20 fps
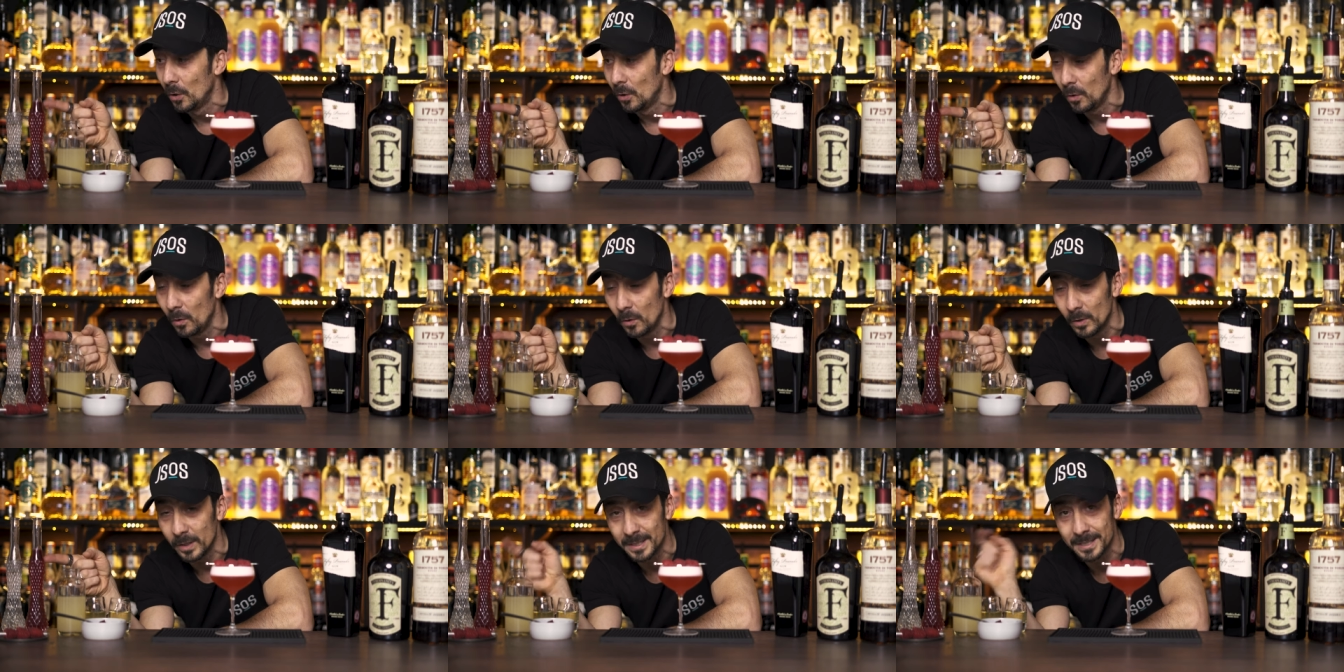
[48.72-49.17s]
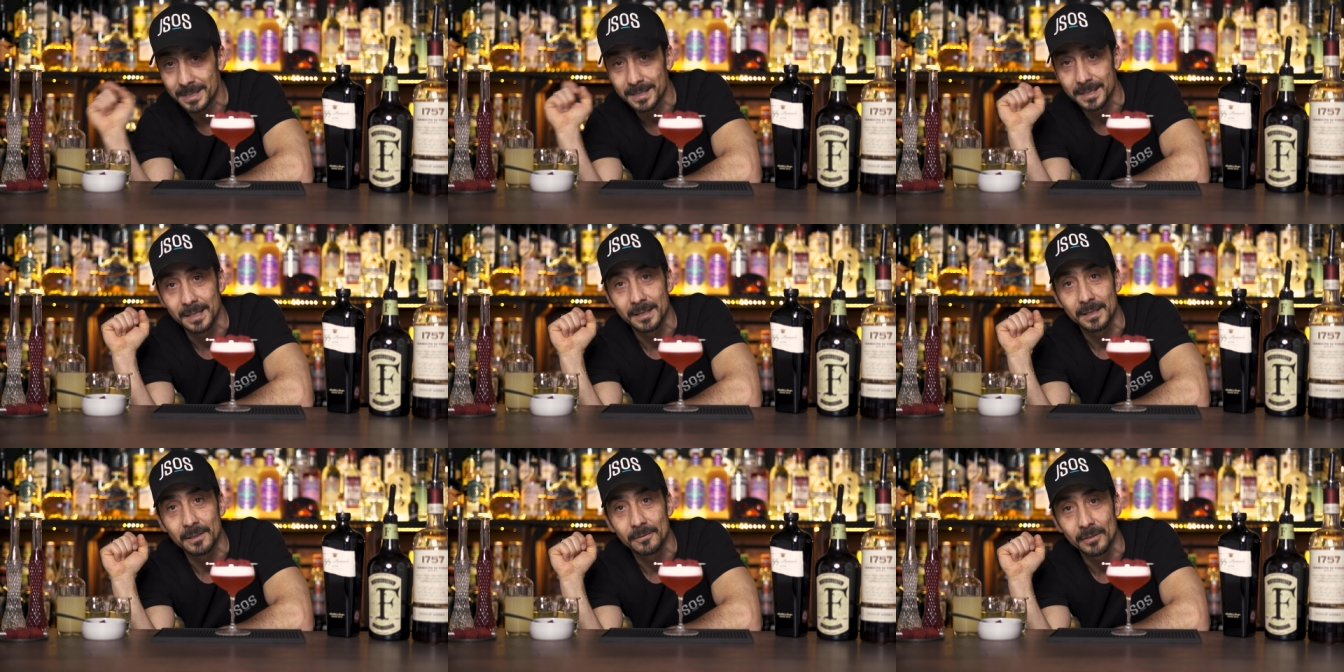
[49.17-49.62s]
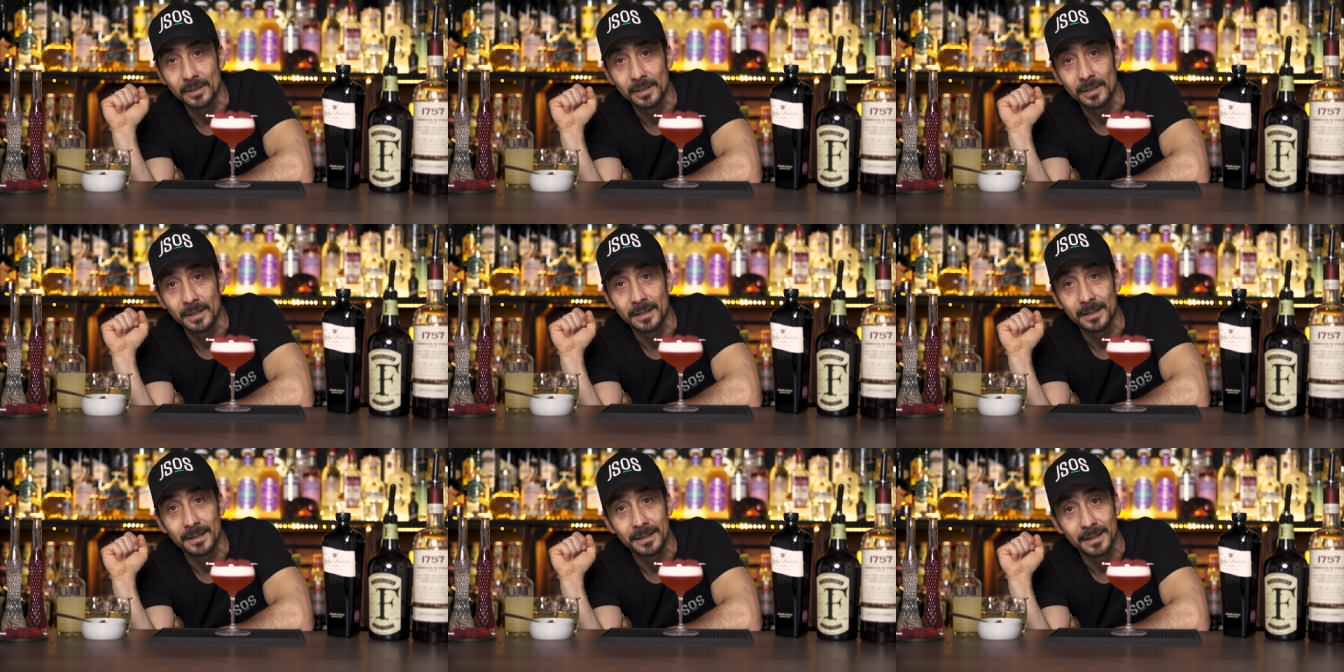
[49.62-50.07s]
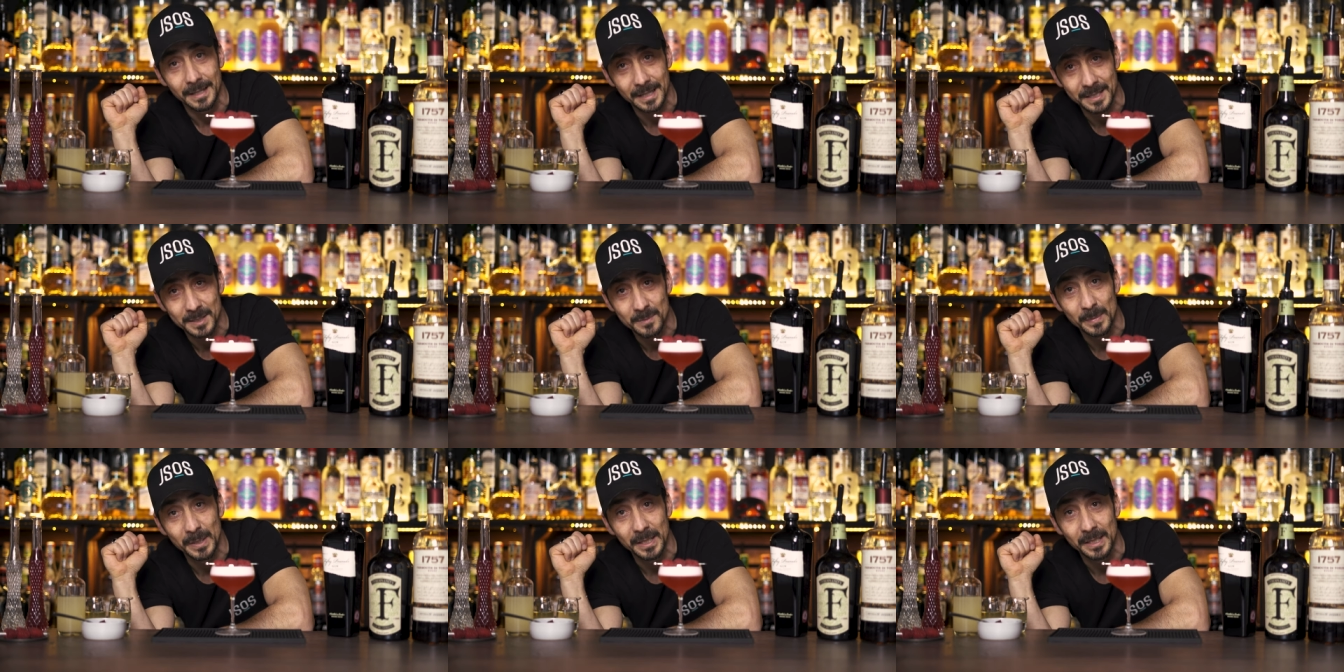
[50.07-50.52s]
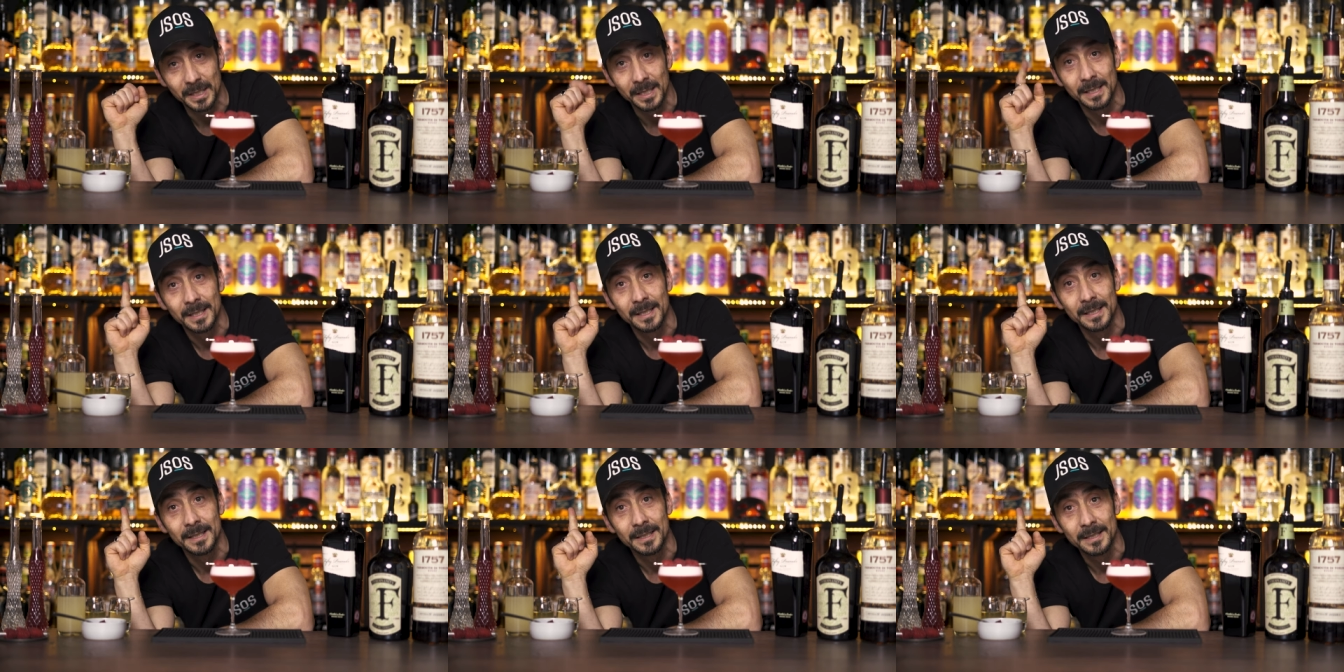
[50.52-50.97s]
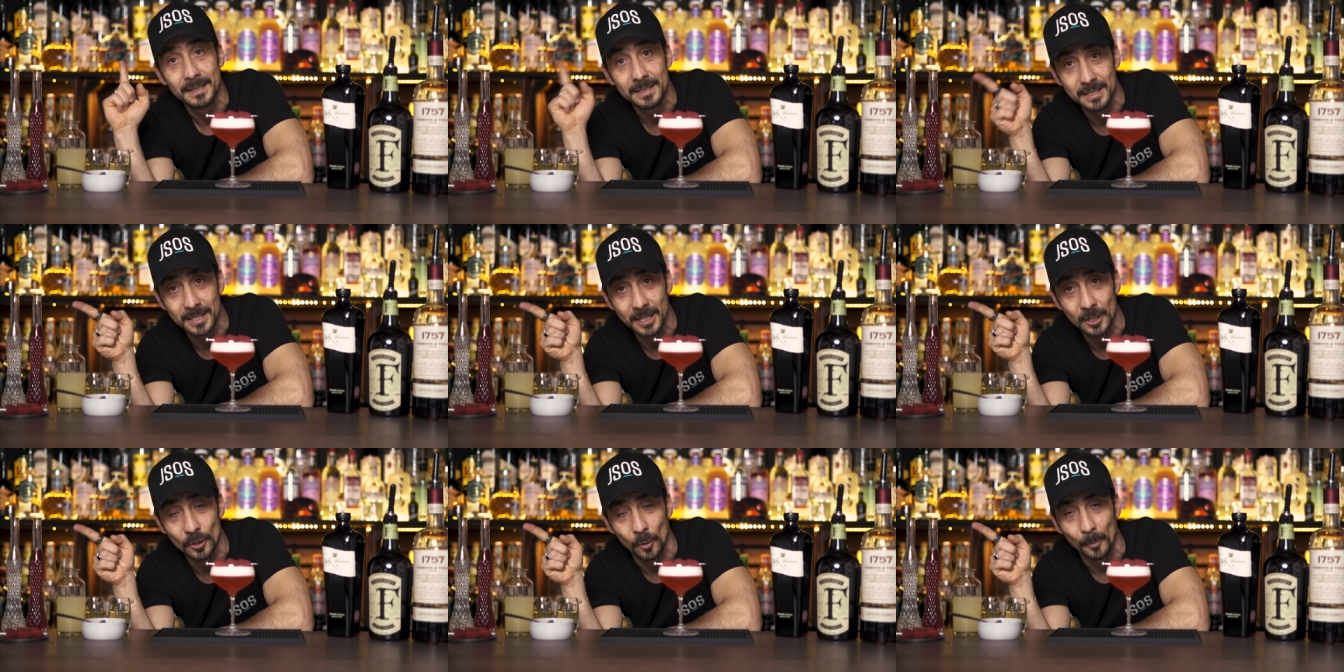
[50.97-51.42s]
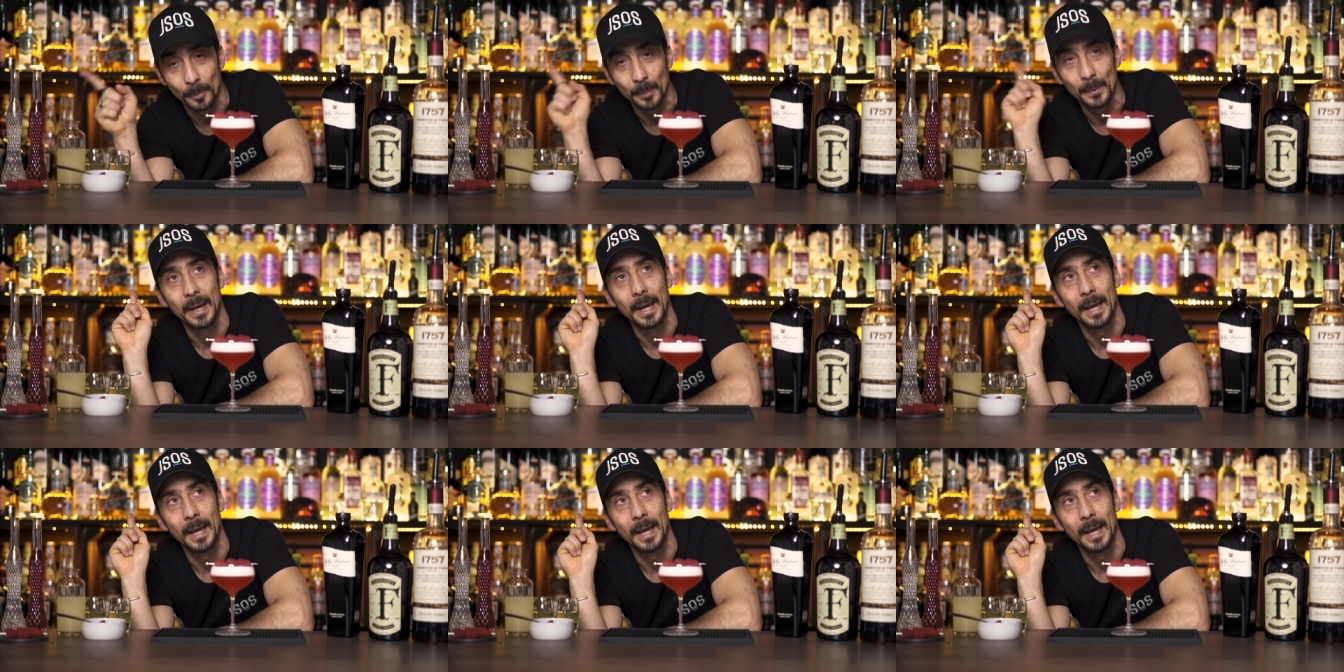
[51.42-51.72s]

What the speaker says: or instead of the raspberry syrup.